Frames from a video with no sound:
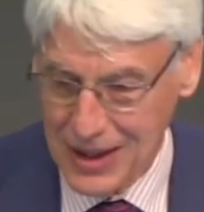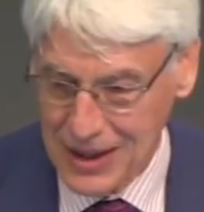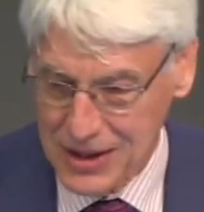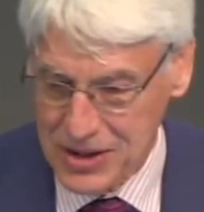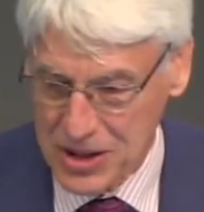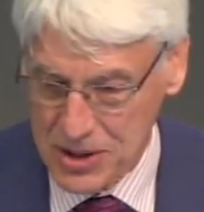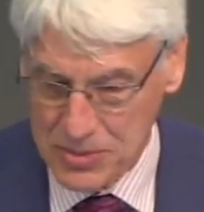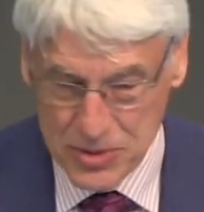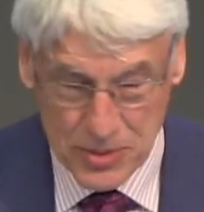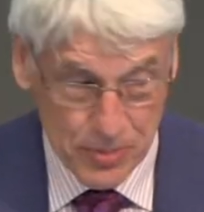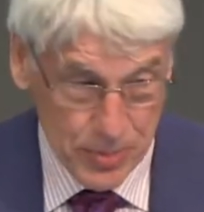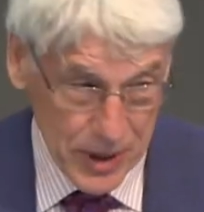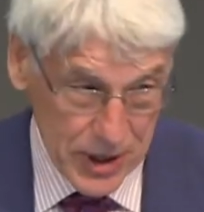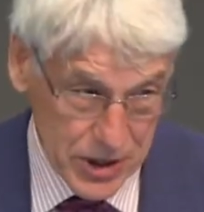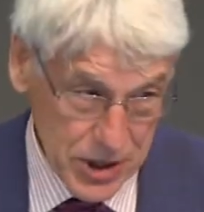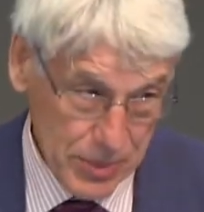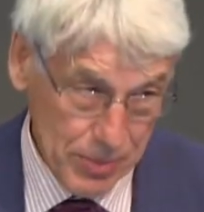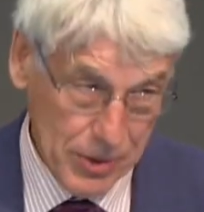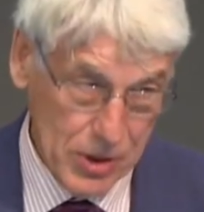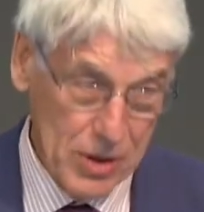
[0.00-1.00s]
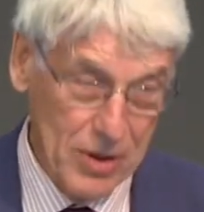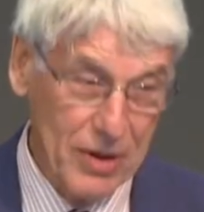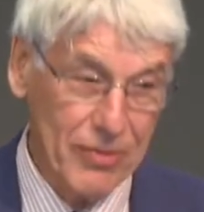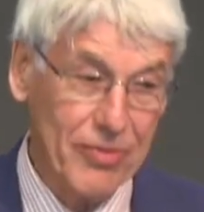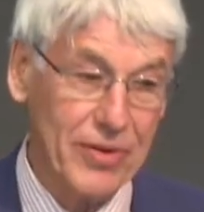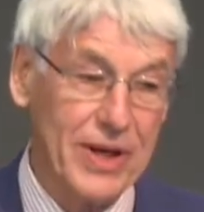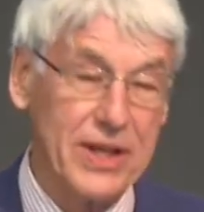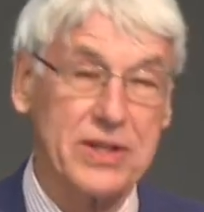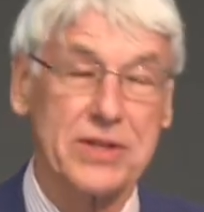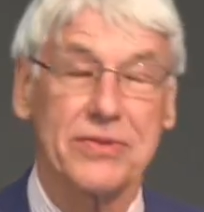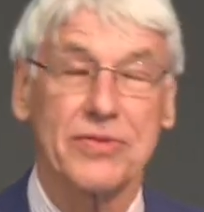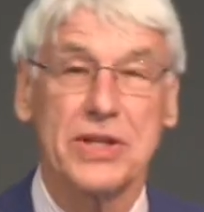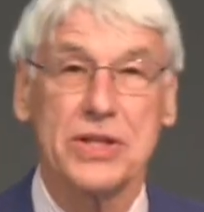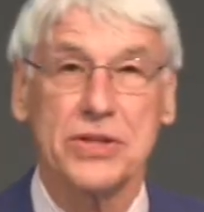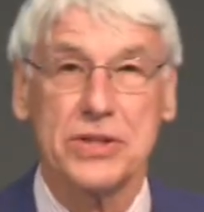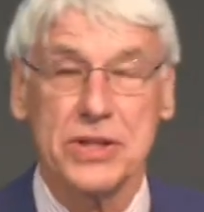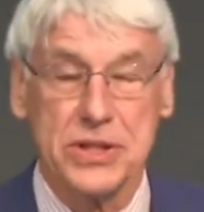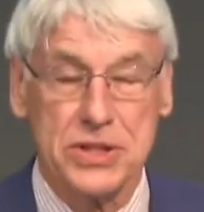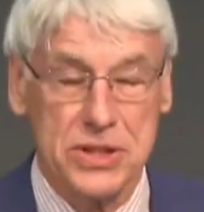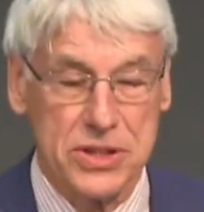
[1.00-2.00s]
In terms of conflicts of
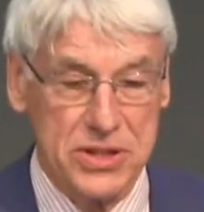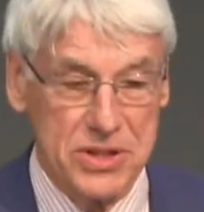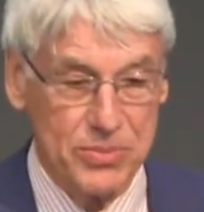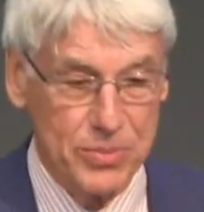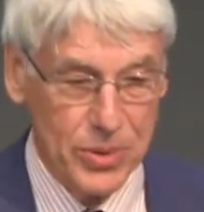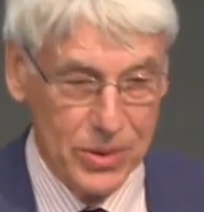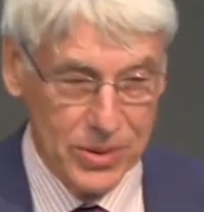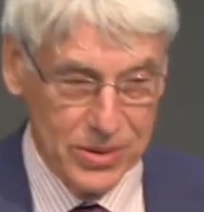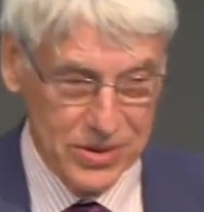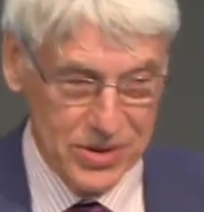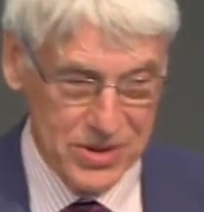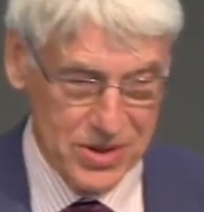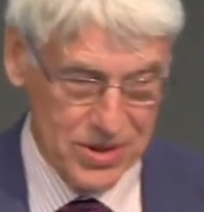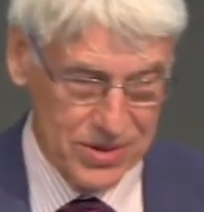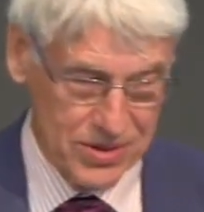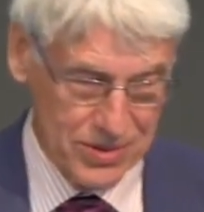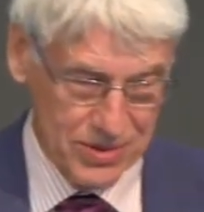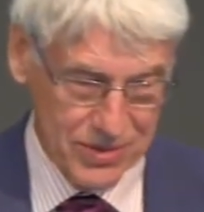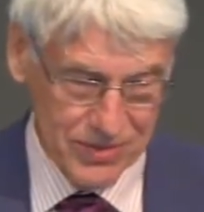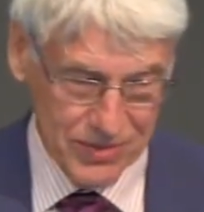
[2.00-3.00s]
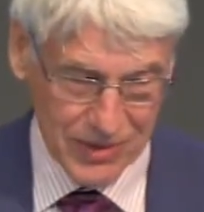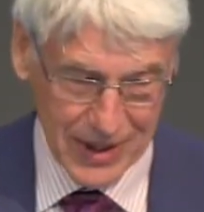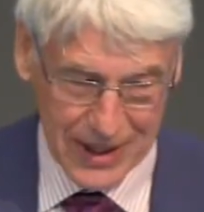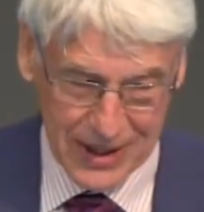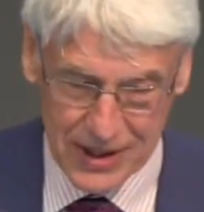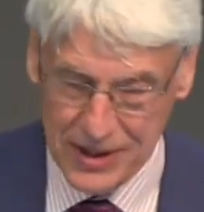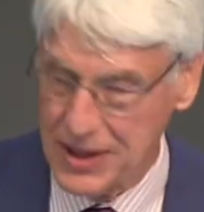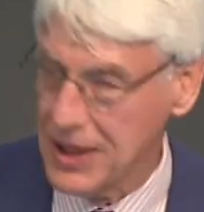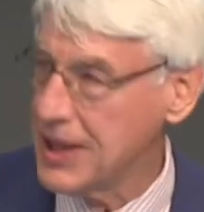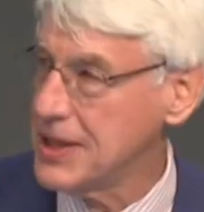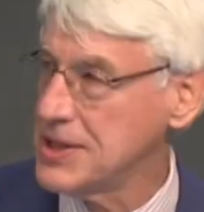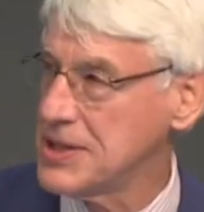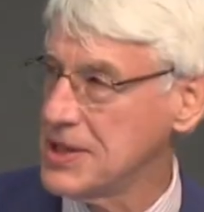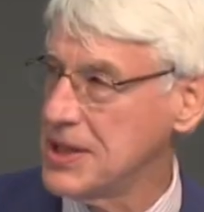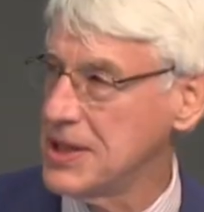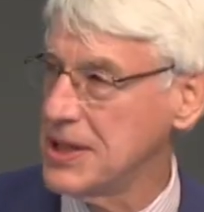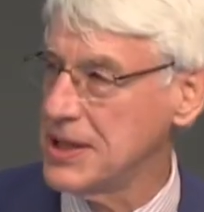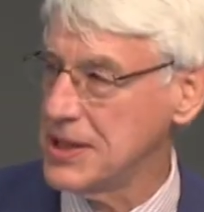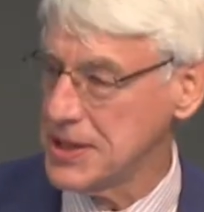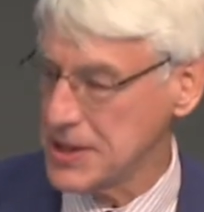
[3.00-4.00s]
interest, it's important to recognise
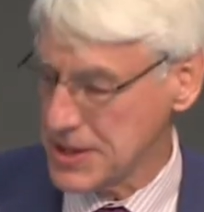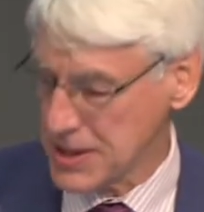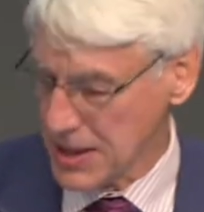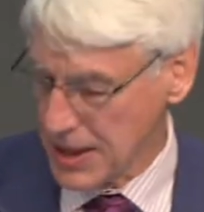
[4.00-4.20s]
these.